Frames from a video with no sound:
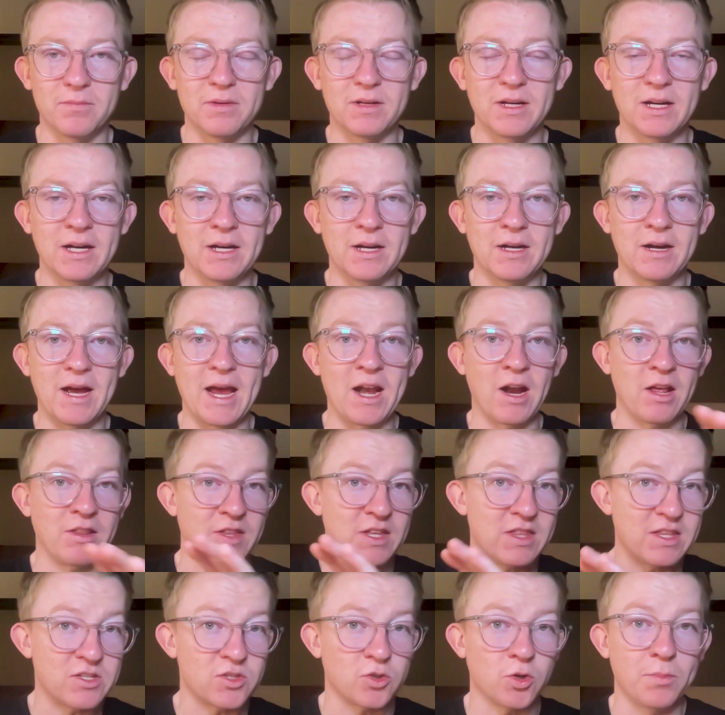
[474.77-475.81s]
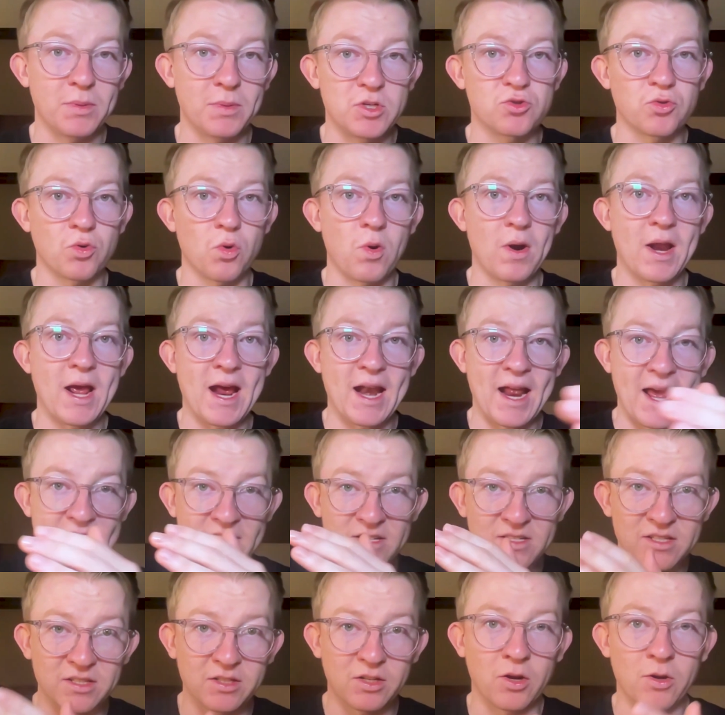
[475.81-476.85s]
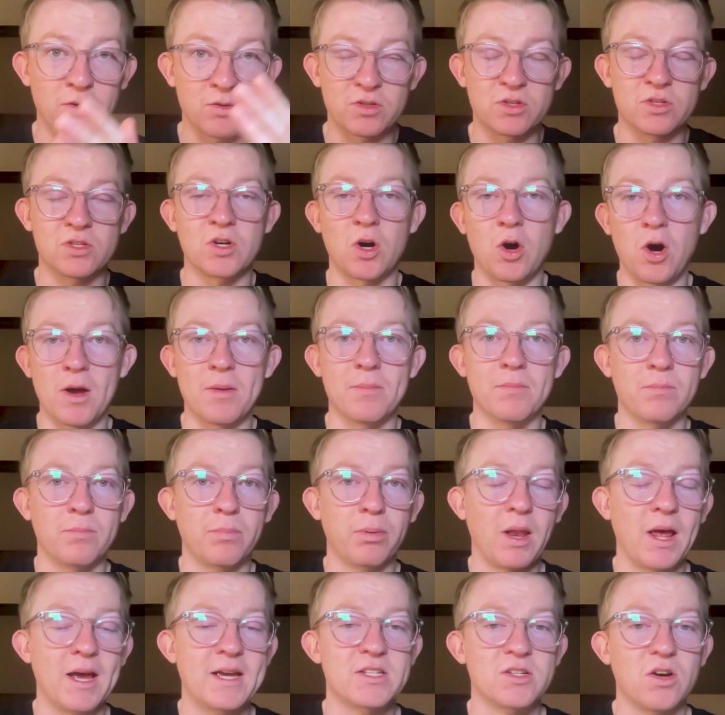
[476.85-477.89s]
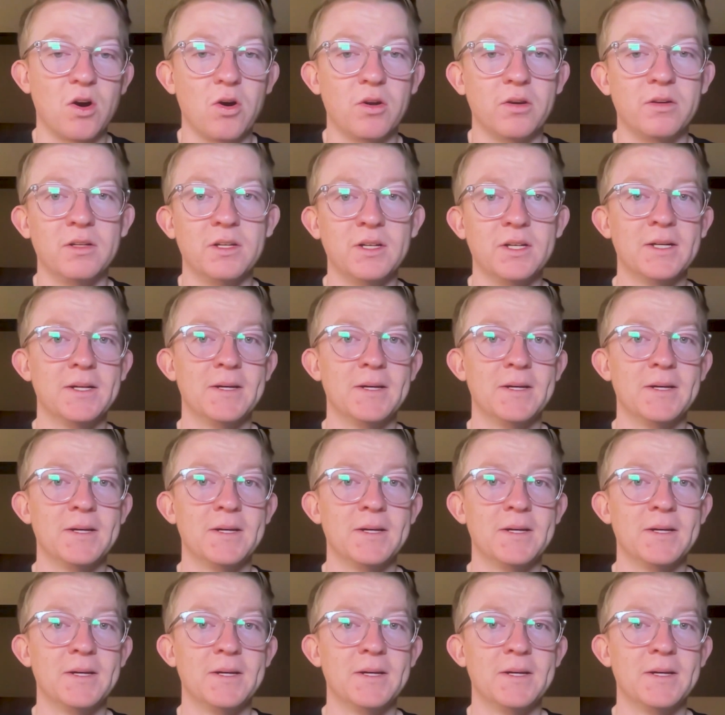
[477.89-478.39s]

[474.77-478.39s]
and I think this could be drawn out as time plays on.